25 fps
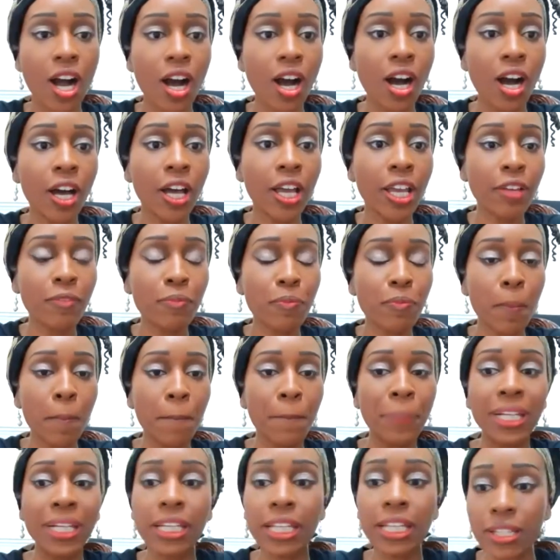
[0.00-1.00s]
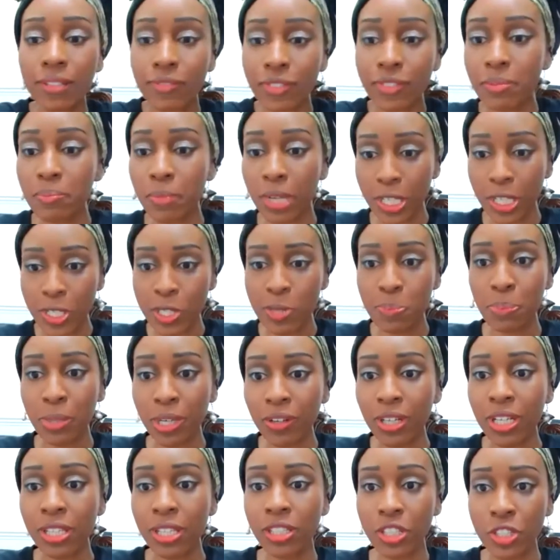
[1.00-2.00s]
I believed in my
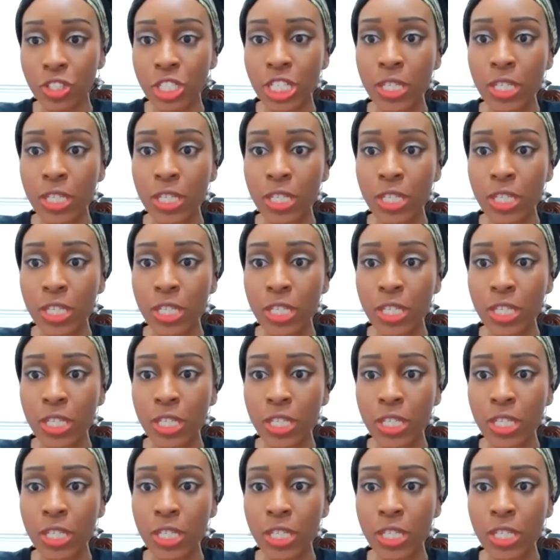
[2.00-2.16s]
spirit that